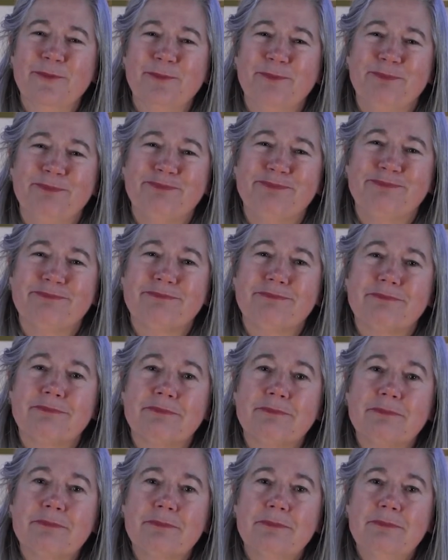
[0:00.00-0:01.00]

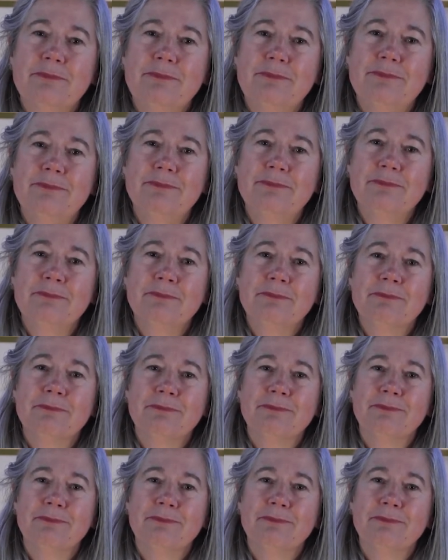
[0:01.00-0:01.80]
[no speech]